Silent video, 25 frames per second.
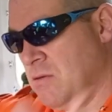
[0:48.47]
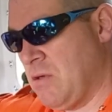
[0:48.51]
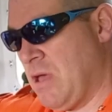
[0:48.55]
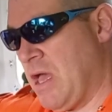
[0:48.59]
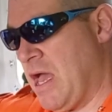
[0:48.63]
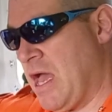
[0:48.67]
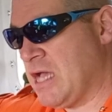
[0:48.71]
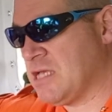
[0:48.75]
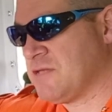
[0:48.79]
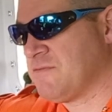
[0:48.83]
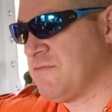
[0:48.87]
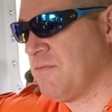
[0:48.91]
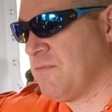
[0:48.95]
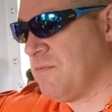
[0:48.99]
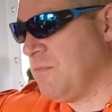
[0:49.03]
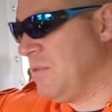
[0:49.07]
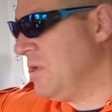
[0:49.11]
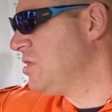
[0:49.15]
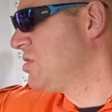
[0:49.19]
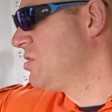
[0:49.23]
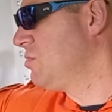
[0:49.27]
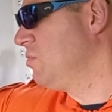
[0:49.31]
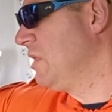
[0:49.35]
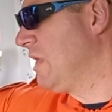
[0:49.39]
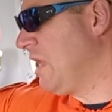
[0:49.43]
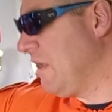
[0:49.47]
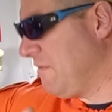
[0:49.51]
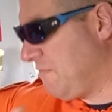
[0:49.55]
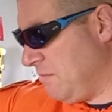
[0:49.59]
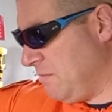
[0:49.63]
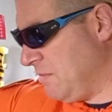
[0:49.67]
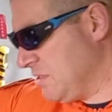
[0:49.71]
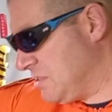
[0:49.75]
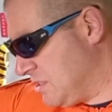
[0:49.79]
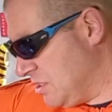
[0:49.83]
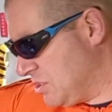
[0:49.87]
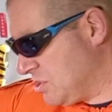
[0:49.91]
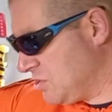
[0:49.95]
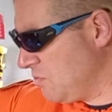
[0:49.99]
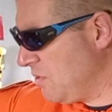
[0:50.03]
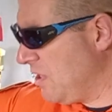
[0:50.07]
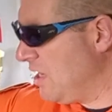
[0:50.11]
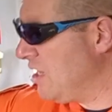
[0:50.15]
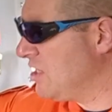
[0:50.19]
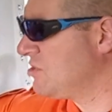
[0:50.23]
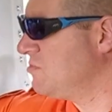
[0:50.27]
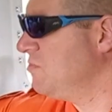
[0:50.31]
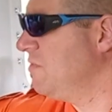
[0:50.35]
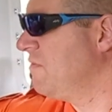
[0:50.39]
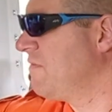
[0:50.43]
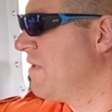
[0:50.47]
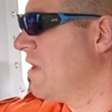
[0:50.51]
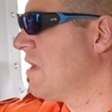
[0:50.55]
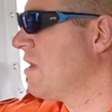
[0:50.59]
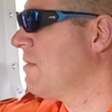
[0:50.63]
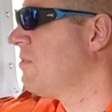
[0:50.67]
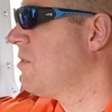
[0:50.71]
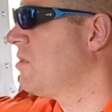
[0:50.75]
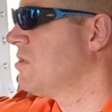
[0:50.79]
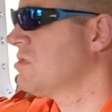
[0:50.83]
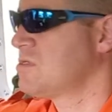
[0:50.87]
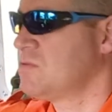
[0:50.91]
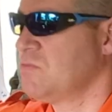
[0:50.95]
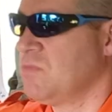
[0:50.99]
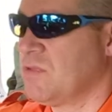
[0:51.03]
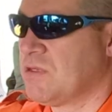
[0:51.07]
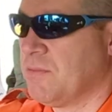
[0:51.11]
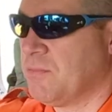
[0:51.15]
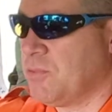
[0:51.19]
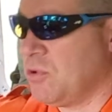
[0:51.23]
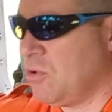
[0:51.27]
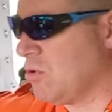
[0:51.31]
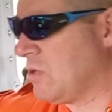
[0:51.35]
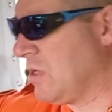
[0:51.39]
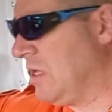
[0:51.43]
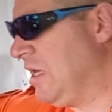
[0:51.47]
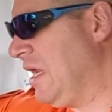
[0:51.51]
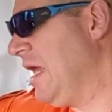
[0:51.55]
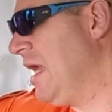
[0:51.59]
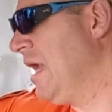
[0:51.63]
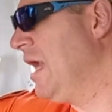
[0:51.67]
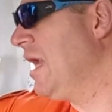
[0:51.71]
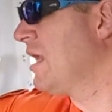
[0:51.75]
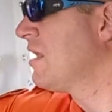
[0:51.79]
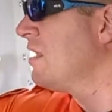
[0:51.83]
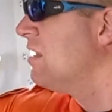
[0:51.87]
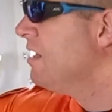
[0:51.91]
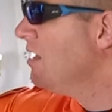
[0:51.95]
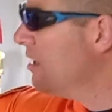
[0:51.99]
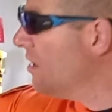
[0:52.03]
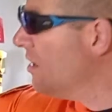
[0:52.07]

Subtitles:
ask for permission. We give them a situation. We've got a person with a broken leg,